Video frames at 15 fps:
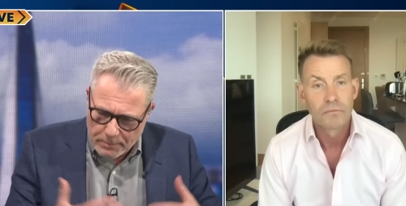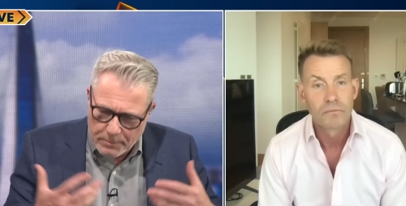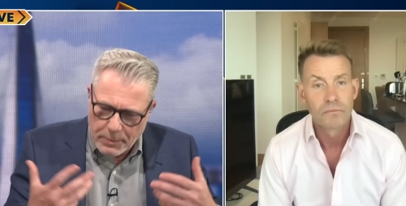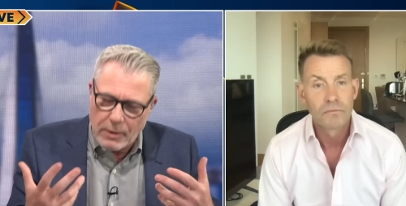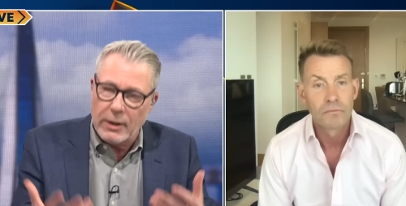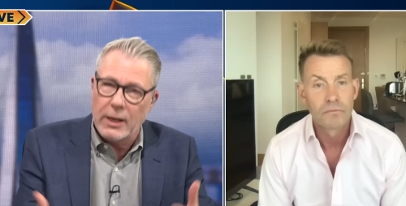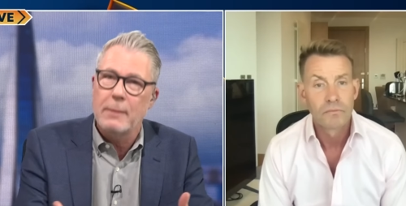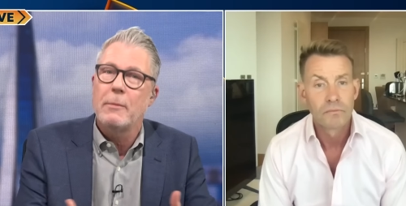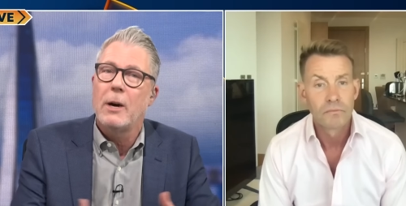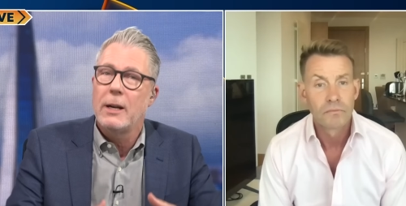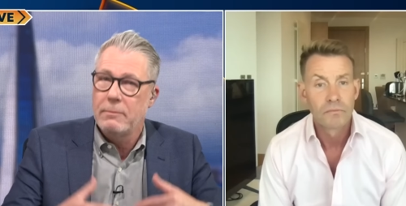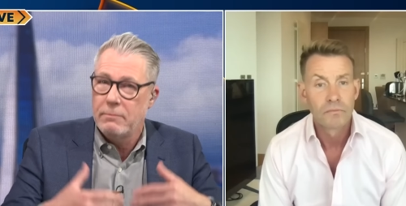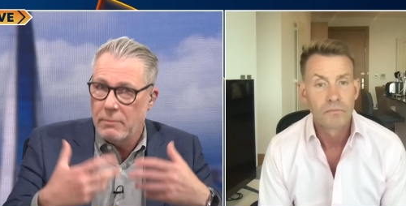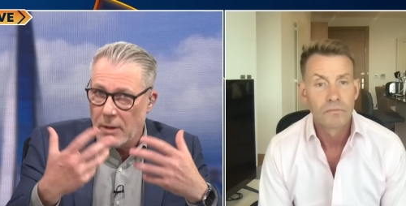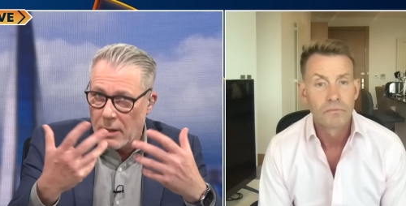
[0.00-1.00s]
Speaker 1: bearing in
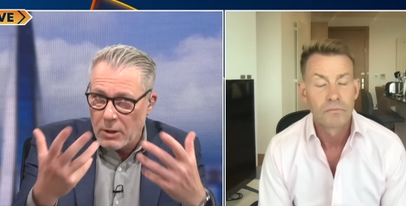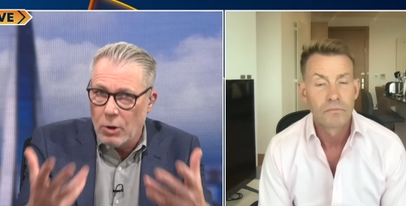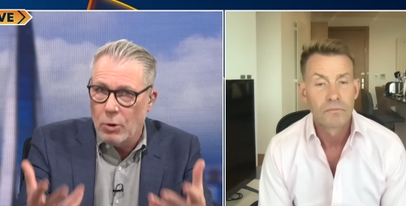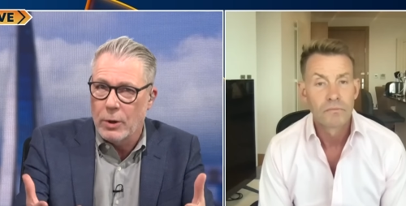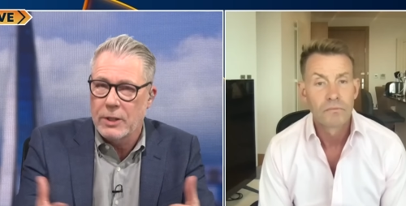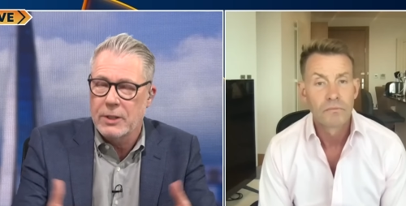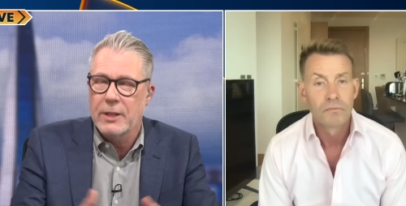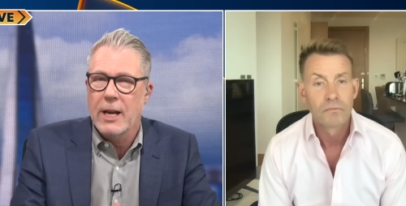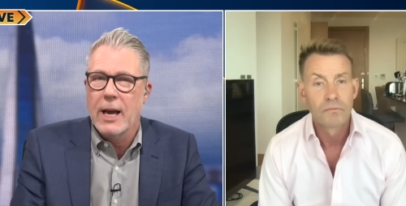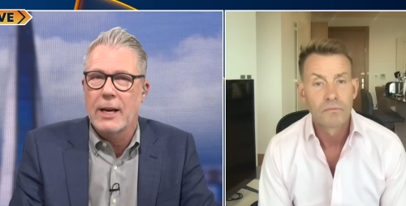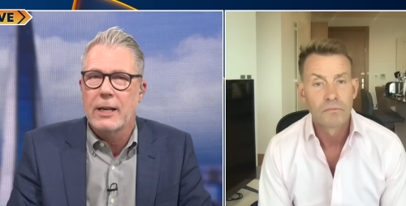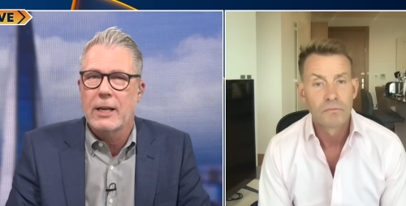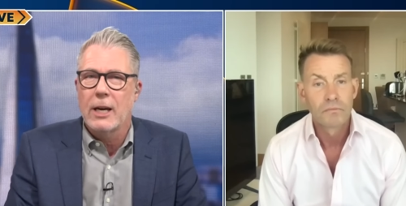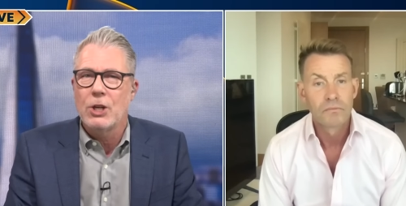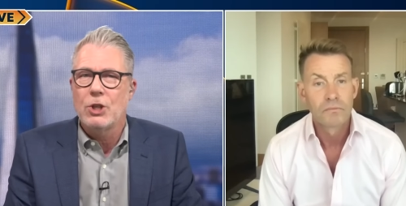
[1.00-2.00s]
mind, according to the
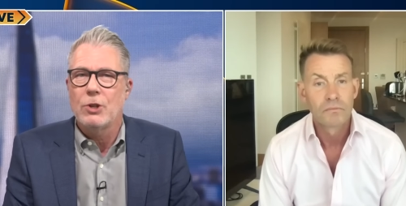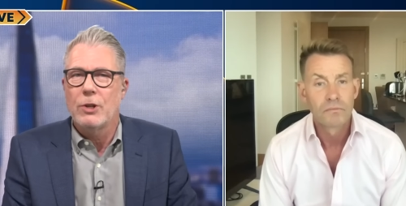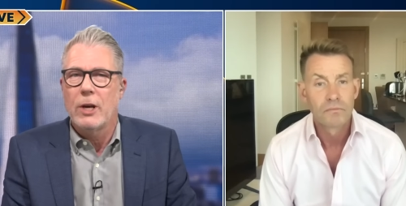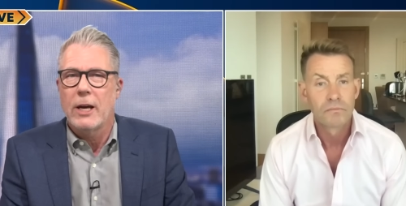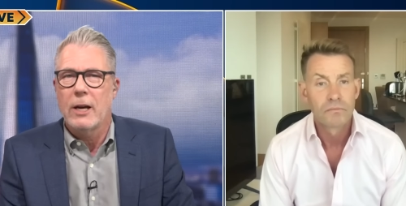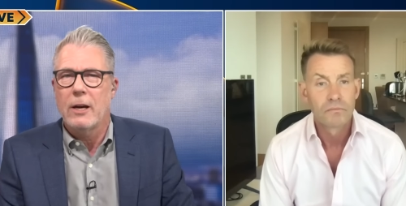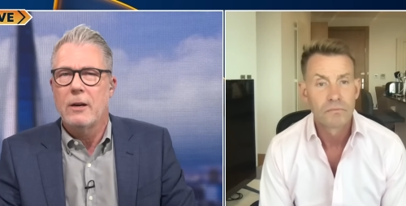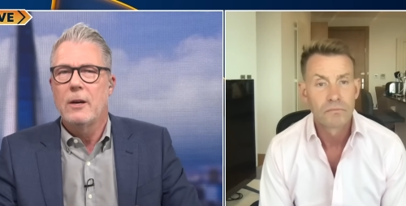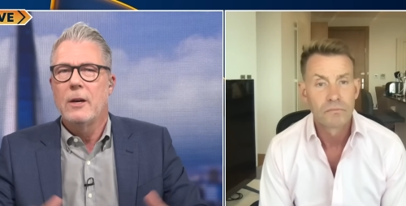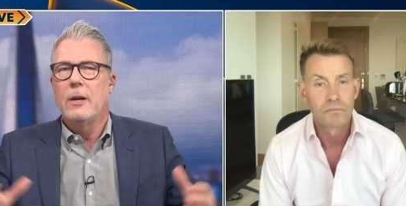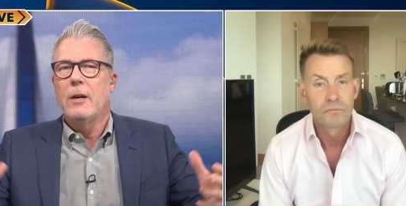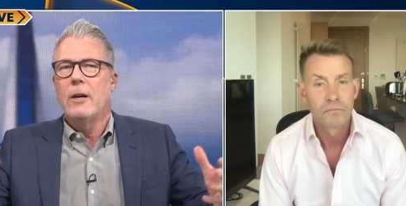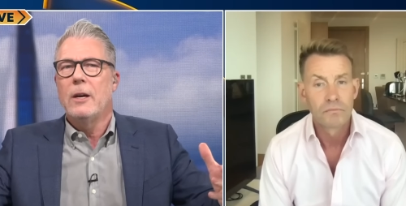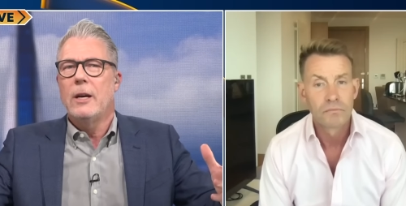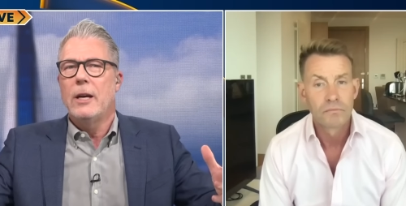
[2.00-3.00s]
allegation here,
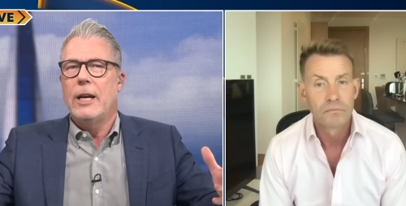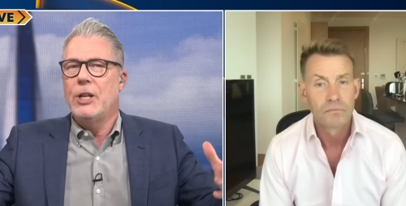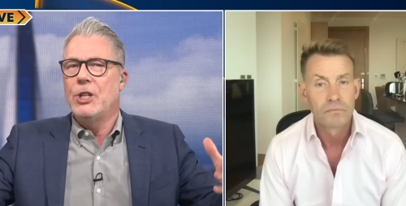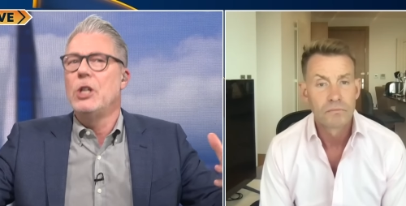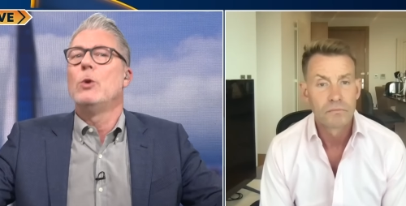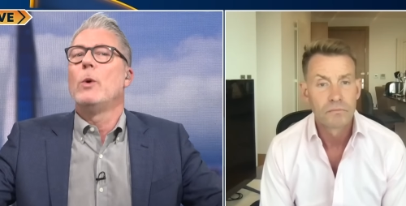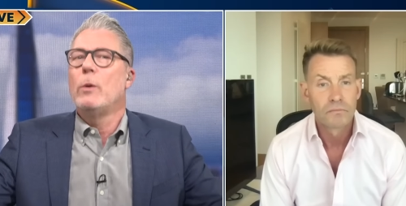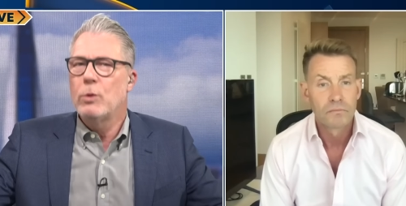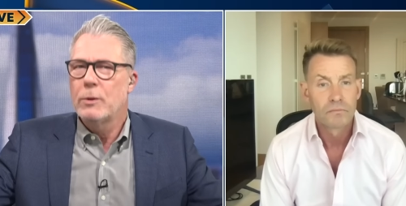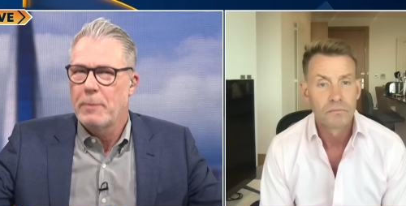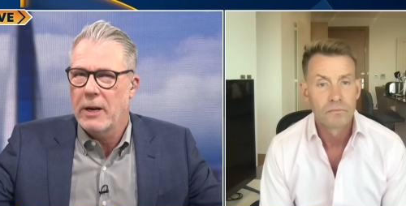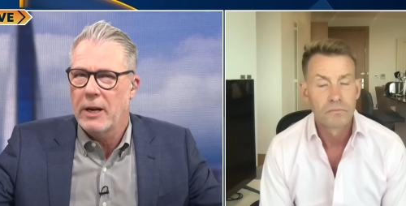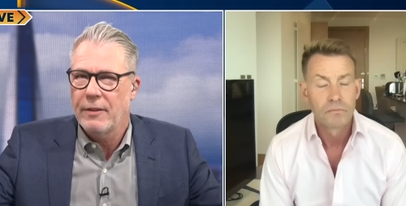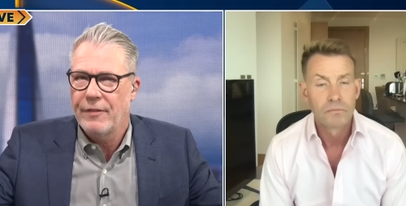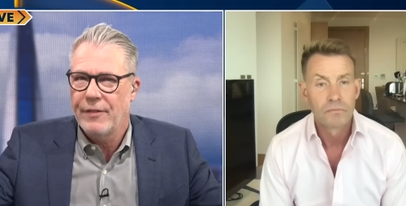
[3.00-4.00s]
he knew he was
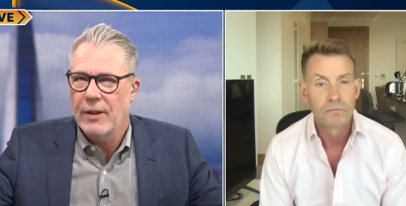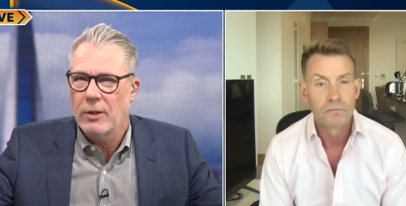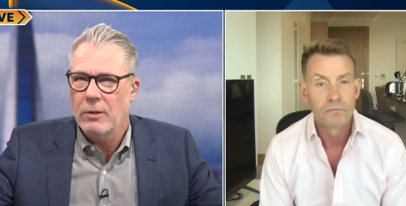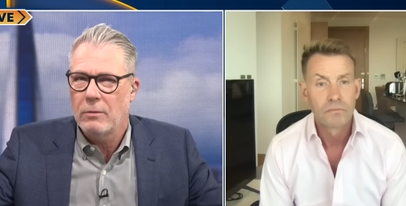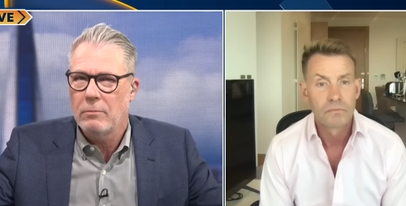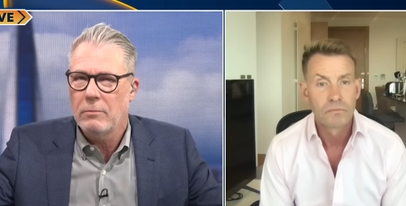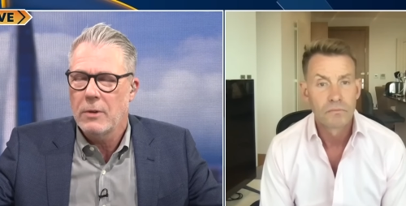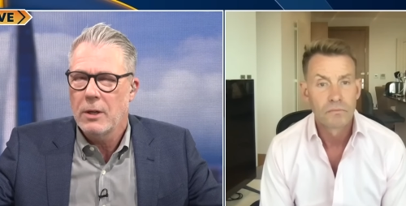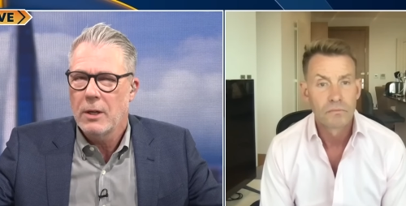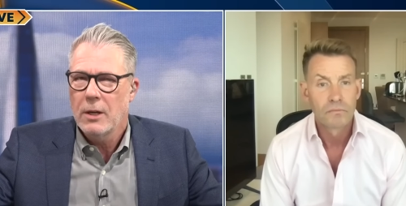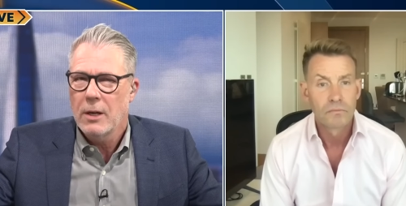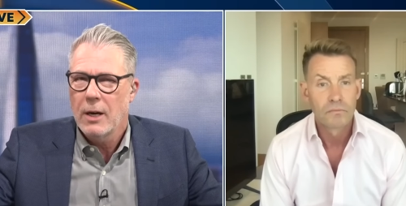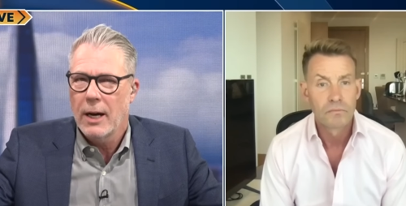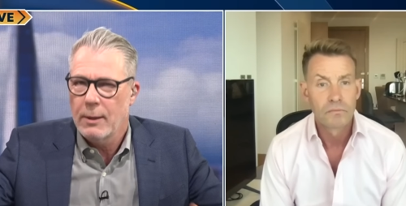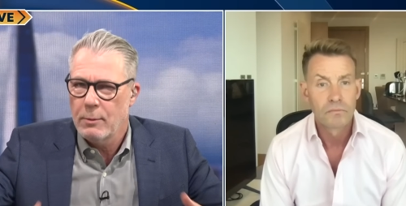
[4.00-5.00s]
being filmed
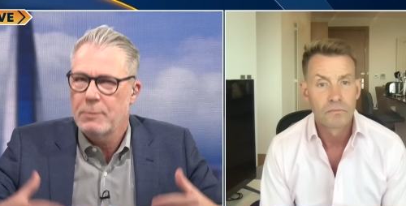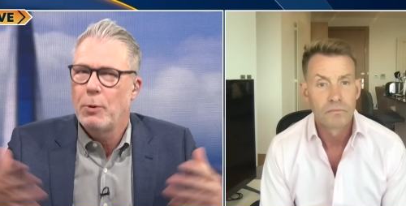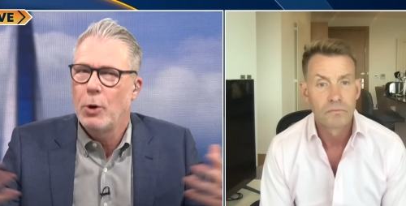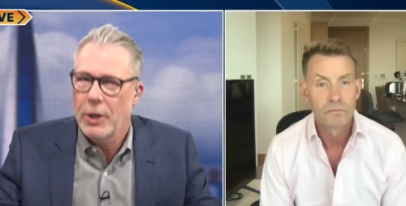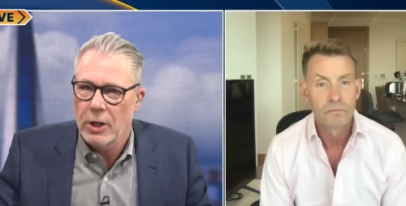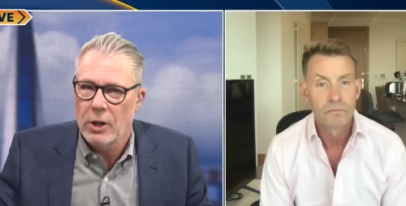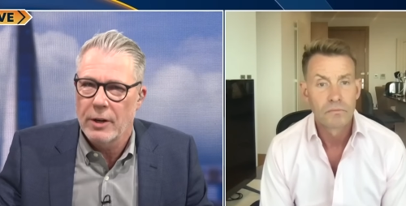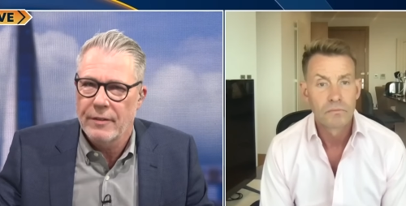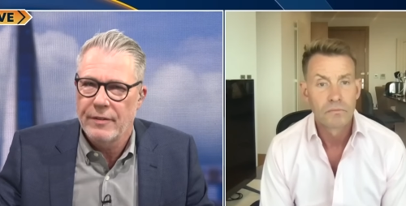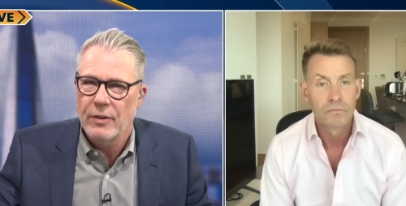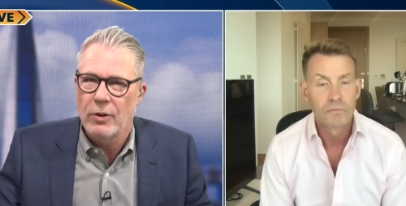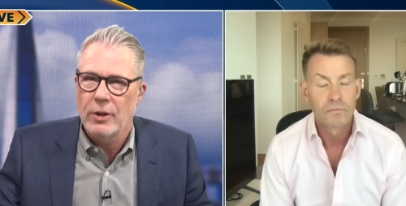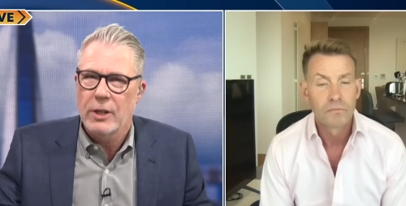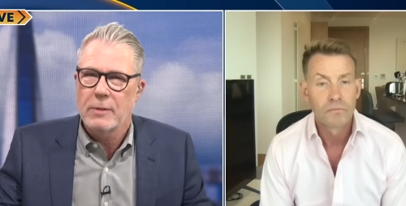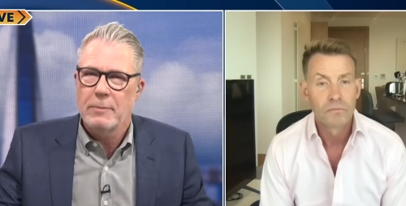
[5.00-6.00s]
and he was putting on a
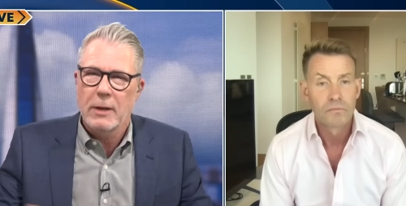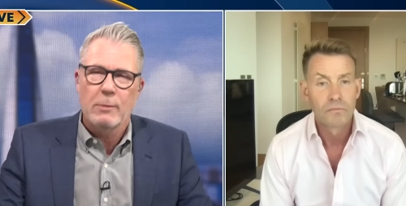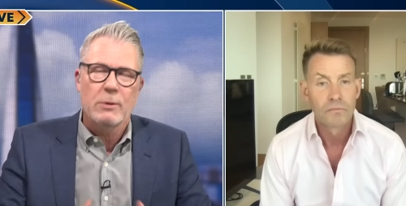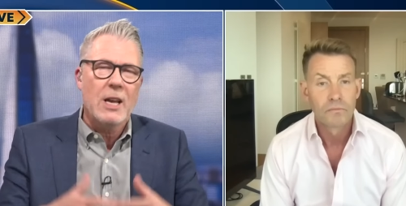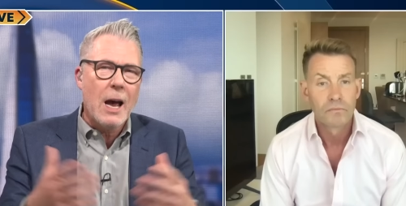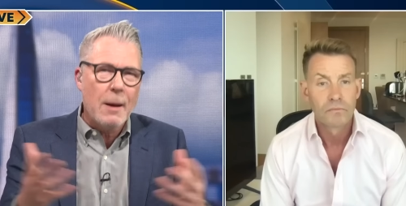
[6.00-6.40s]
voice, but he was